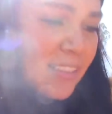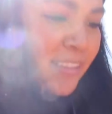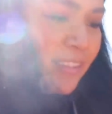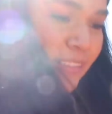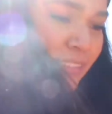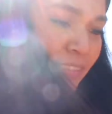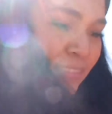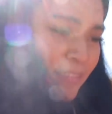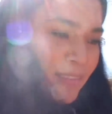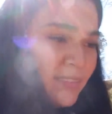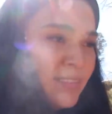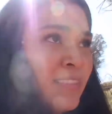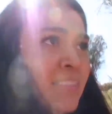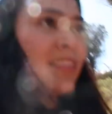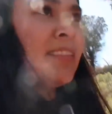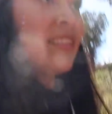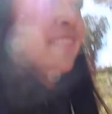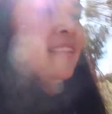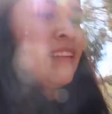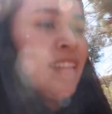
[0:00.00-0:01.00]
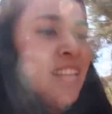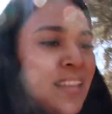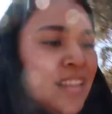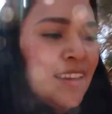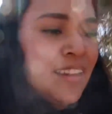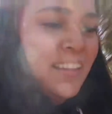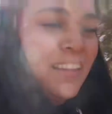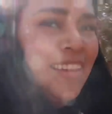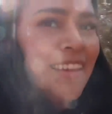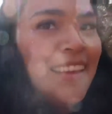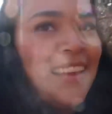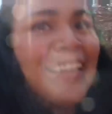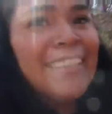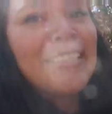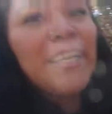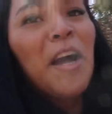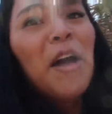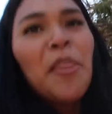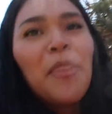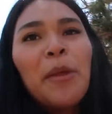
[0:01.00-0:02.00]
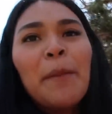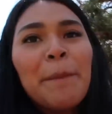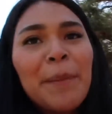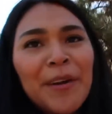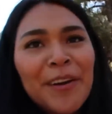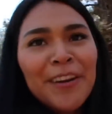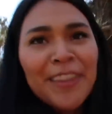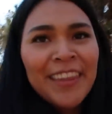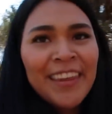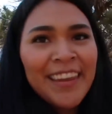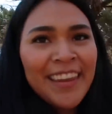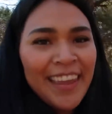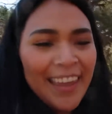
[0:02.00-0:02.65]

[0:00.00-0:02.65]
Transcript: is it called? The birthing cave. It's called the birthing